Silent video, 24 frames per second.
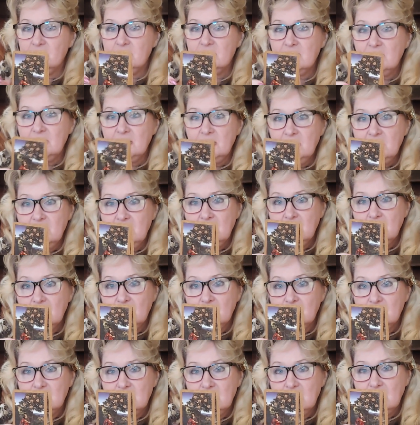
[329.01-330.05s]
was leaning
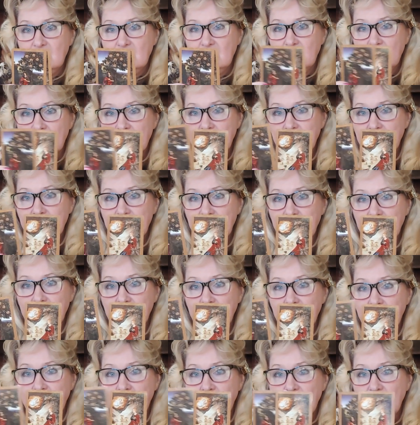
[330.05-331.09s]
on her
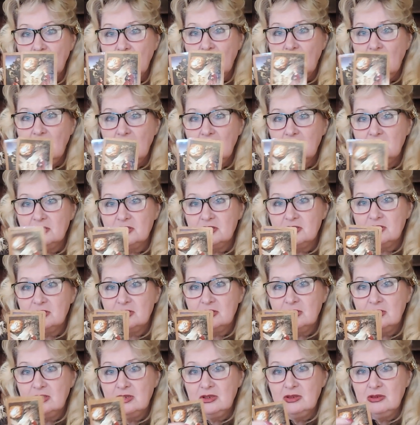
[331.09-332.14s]
and
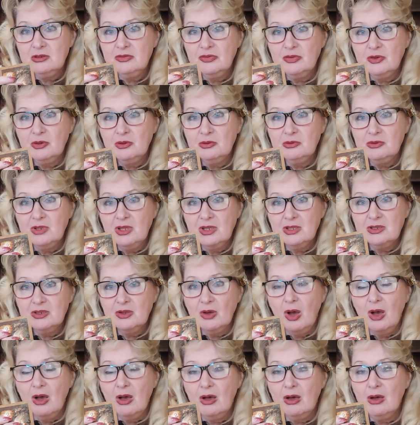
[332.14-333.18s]
she thought that,
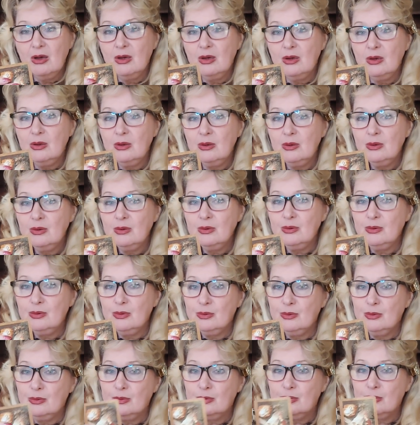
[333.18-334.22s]

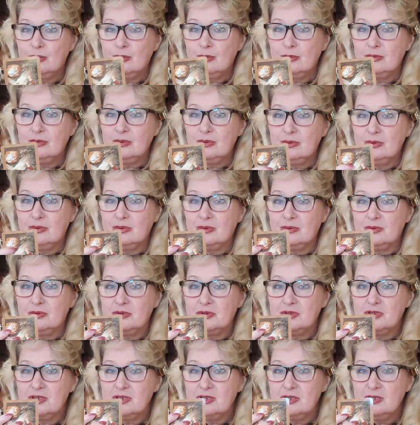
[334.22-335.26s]
oh,
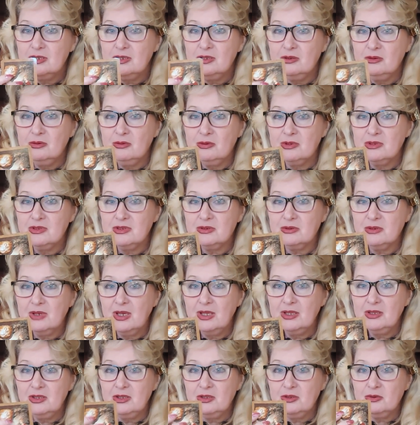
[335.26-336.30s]
she was
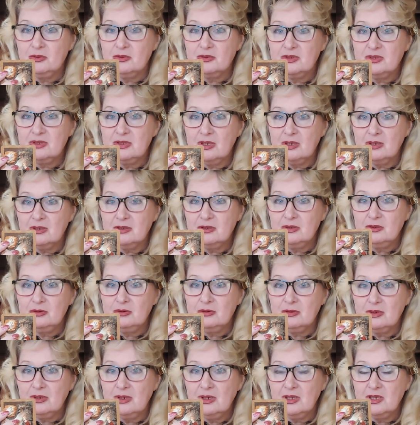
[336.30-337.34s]
ready to start
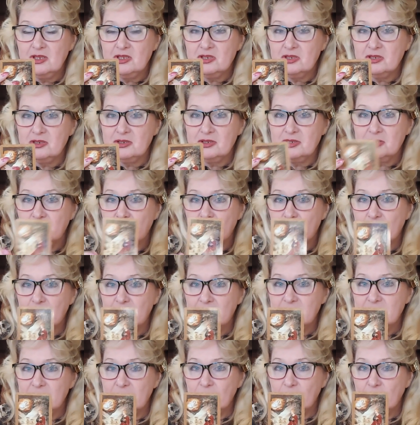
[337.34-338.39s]
new relationship
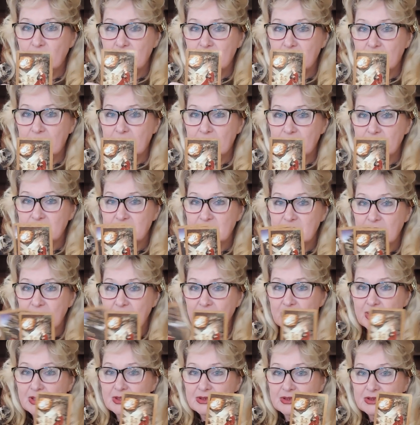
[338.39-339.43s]
with someone else,
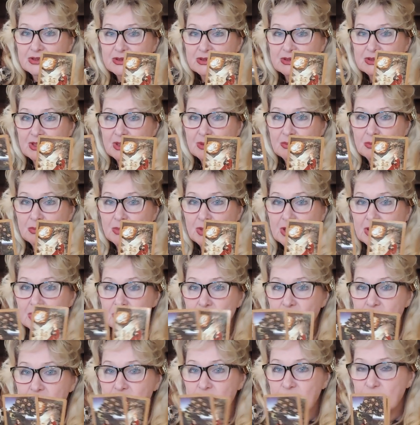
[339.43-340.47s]
and some
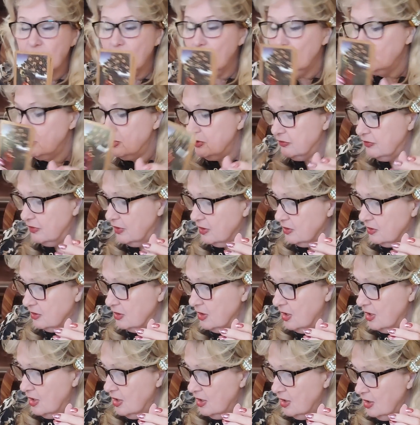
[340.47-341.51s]
man was probably
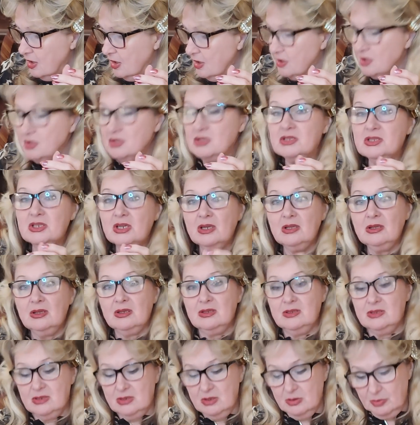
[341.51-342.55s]
very
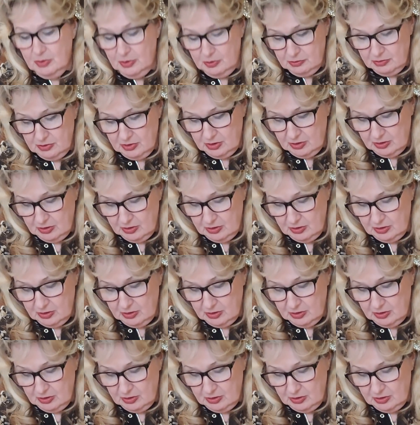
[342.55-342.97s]
jealous about